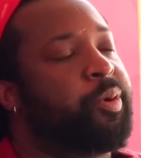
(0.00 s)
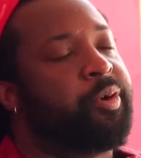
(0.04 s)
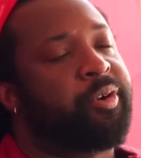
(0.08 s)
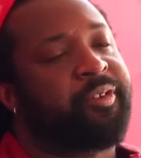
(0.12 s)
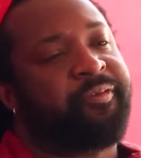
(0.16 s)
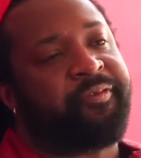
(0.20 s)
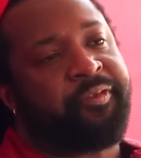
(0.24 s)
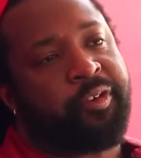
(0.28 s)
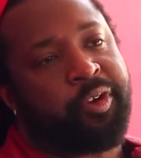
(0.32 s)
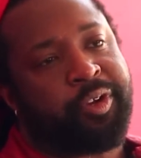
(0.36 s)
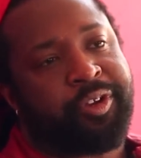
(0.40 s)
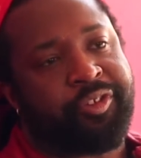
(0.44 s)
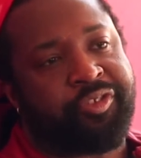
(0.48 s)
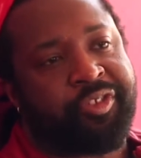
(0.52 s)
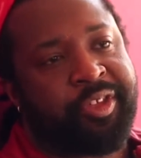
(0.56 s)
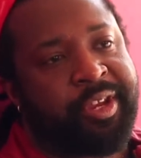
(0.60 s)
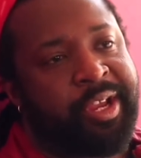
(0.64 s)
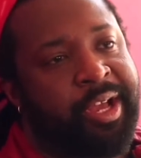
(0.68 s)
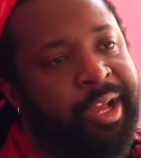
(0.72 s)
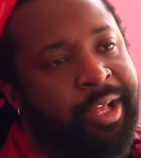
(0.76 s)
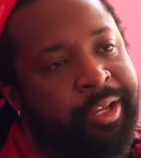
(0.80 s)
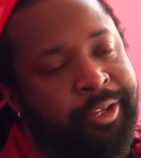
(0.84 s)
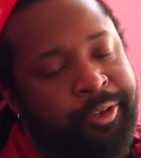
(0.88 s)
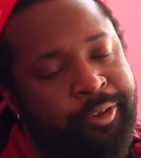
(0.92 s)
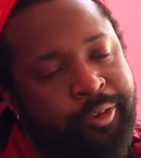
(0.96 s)
focus on
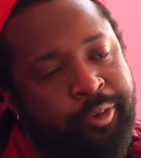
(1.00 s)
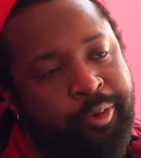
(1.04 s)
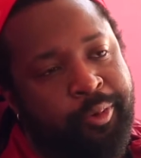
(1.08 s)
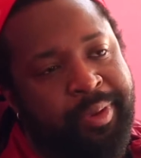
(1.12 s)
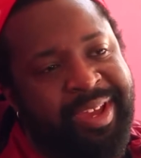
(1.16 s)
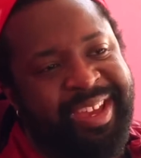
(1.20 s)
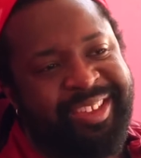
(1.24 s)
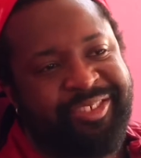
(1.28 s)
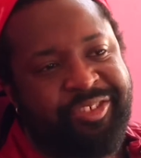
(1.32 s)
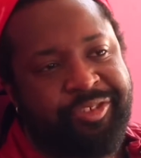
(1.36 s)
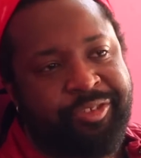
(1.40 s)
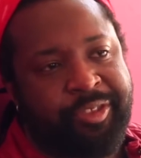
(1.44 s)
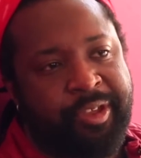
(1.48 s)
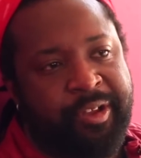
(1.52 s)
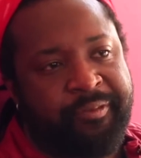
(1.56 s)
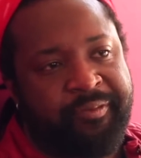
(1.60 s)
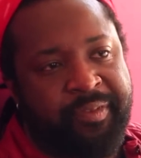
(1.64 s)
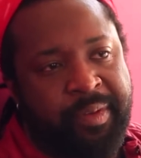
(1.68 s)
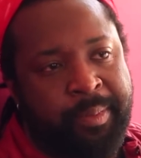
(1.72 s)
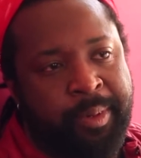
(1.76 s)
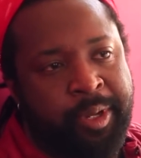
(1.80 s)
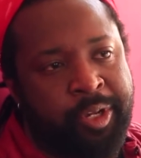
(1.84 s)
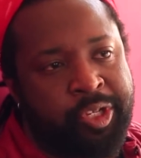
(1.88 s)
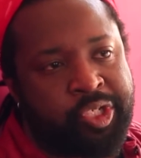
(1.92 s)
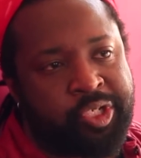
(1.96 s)
all the great stuff
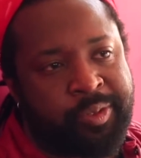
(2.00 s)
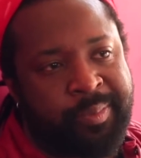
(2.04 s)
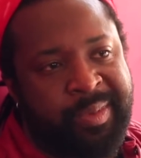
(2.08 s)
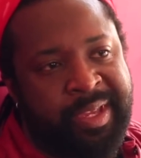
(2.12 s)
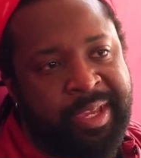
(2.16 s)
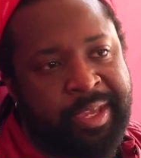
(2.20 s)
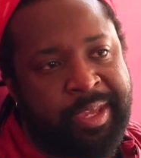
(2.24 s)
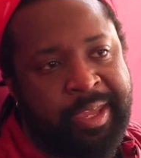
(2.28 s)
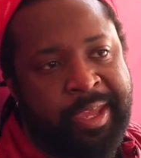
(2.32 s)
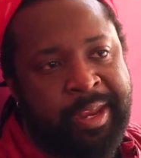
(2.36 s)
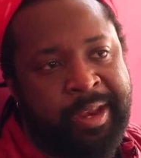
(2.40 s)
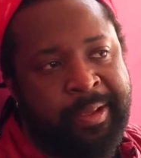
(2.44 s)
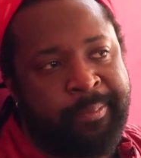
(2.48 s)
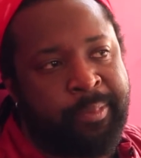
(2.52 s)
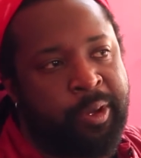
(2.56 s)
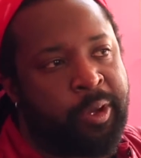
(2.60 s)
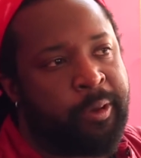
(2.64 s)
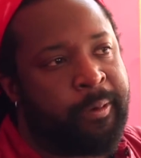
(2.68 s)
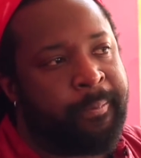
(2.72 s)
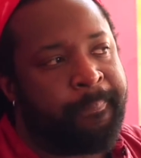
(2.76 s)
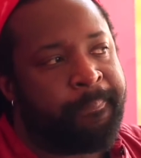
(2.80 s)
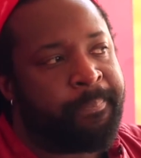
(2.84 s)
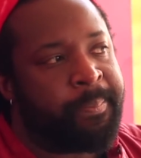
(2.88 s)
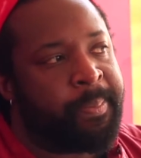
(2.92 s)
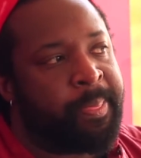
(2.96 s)
about Jamaica and
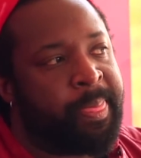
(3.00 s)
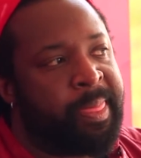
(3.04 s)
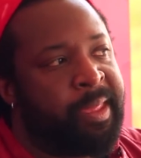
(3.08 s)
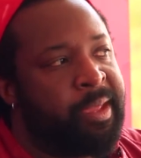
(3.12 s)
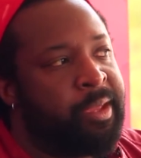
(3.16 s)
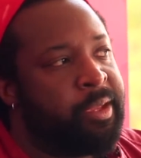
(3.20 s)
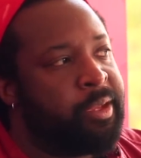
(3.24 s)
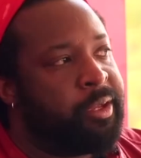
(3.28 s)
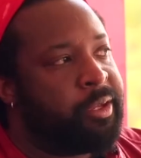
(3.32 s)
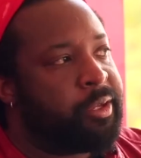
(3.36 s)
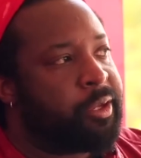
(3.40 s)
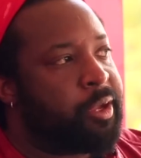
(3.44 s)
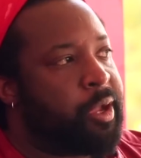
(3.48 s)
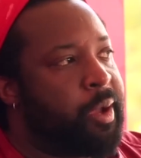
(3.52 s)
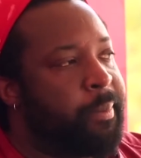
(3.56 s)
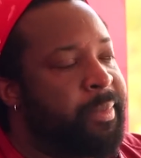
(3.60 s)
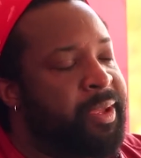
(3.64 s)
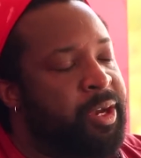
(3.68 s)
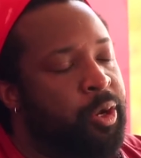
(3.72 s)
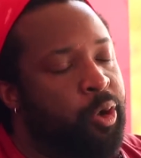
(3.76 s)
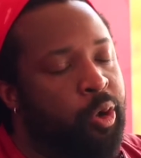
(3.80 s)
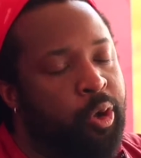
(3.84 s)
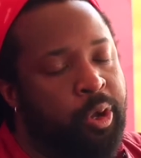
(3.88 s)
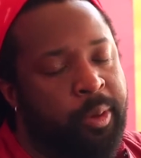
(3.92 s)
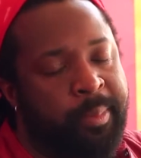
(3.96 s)
about
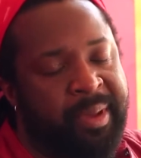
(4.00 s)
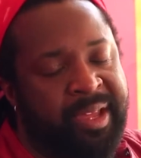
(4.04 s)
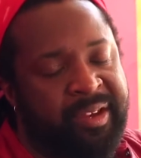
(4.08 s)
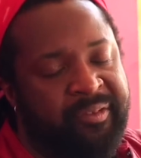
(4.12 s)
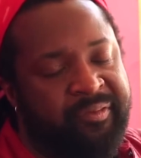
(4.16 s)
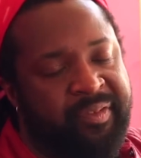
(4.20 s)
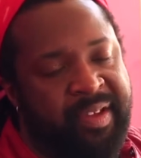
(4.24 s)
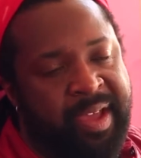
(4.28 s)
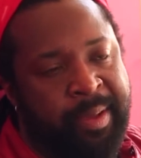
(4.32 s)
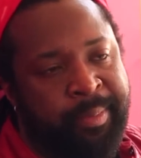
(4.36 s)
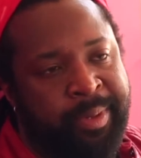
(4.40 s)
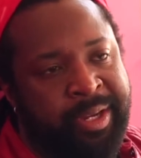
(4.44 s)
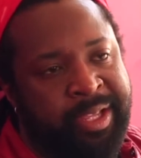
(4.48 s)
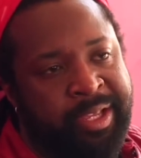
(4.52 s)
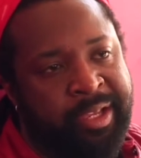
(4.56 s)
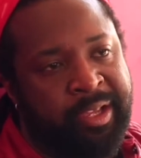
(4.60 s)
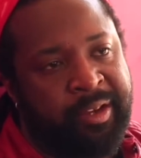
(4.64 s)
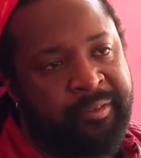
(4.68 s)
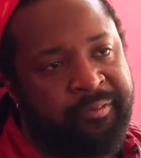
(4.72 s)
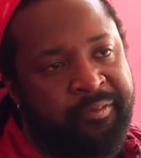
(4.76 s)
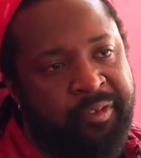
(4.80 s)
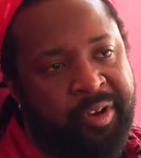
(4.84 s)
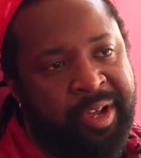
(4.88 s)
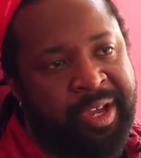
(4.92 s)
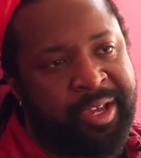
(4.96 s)
coming home and family
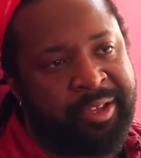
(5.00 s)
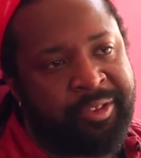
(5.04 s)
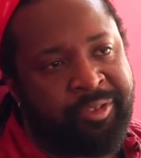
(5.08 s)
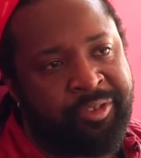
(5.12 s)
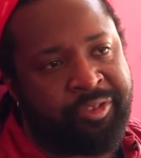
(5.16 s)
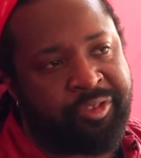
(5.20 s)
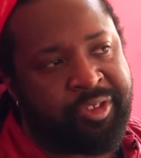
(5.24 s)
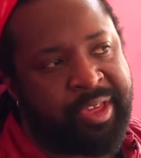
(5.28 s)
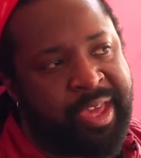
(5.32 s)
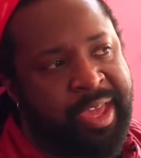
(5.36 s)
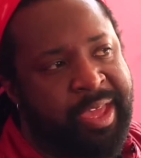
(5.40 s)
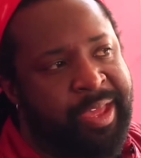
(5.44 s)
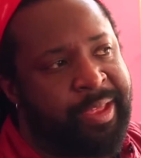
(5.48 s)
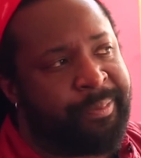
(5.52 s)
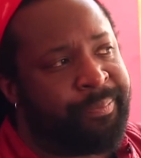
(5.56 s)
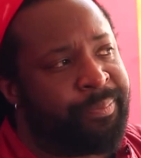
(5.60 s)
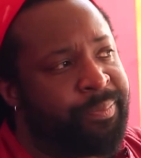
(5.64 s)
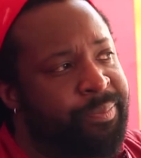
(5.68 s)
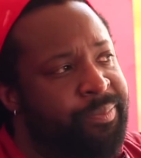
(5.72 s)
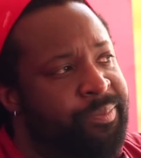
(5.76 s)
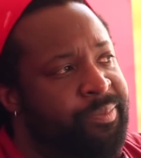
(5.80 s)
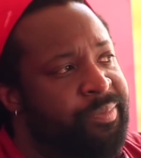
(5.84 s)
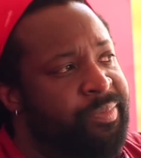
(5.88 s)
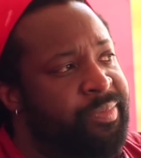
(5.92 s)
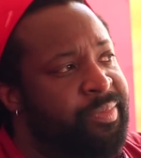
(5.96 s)
and friends
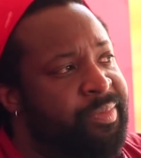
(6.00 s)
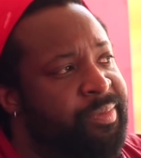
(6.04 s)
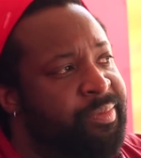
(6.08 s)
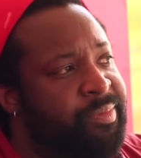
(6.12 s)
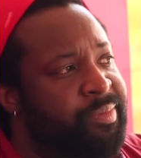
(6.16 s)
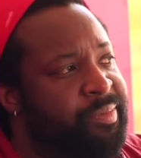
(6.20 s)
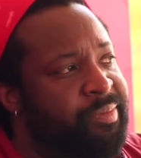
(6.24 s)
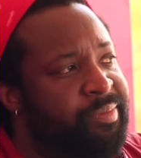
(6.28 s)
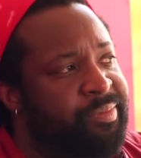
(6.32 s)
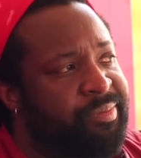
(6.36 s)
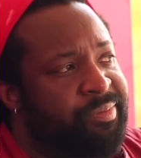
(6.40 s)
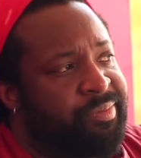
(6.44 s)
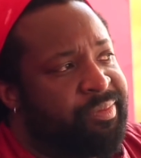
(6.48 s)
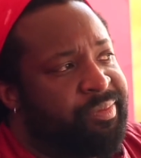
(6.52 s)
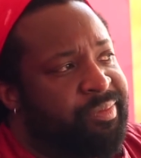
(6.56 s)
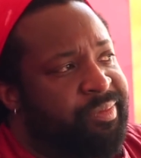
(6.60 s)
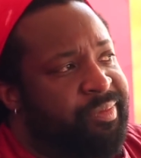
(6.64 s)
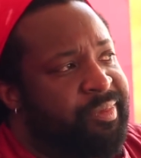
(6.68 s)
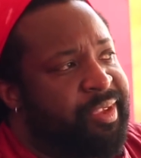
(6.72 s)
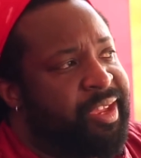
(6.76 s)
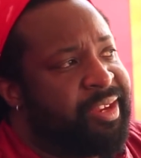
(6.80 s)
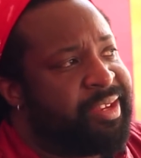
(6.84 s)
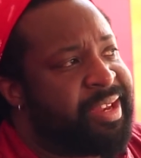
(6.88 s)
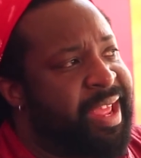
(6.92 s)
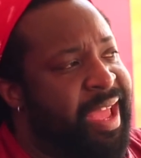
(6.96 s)
than
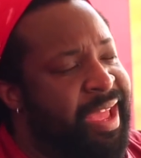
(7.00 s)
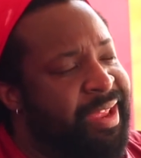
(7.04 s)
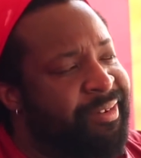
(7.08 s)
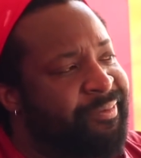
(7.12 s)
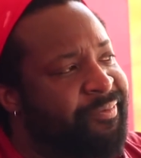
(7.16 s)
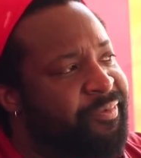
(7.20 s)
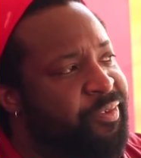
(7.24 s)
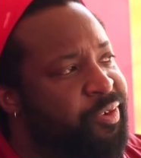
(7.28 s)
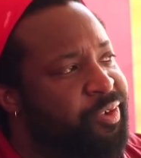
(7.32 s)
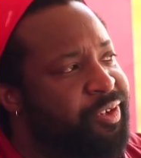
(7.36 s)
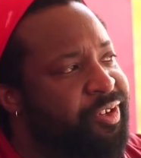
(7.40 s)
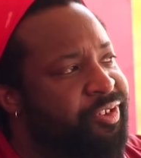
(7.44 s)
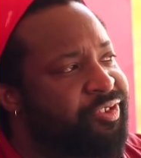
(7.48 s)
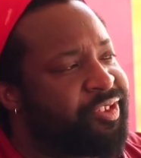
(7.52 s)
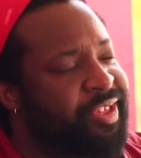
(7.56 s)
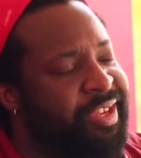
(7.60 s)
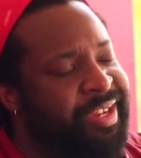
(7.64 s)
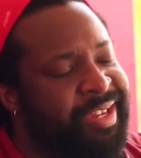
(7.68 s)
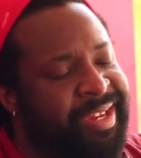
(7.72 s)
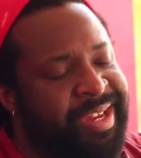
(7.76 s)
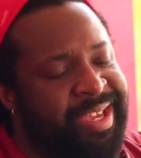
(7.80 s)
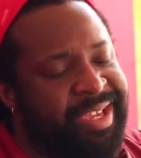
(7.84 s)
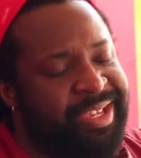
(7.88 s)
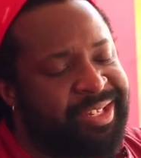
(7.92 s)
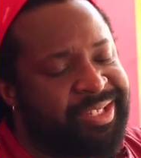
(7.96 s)
focus on
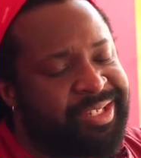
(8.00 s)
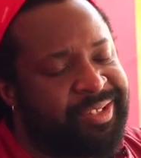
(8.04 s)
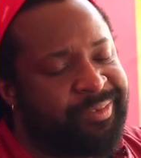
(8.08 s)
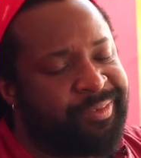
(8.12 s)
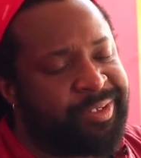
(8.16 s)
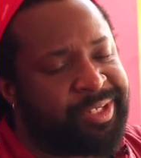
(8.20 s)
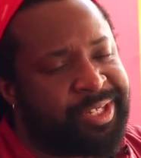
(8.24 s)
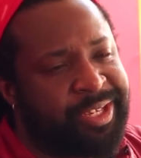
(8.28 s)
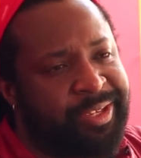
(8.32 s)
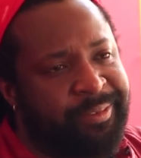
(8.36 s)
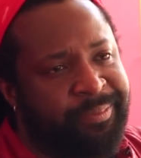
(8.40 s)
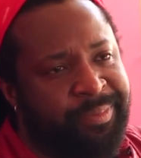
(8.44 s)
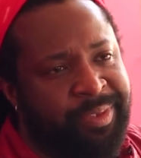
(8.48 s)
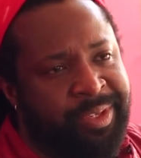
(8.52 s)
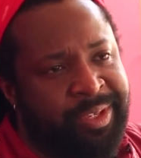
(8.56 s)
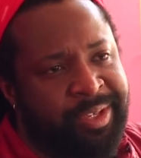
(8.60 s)
the negativity.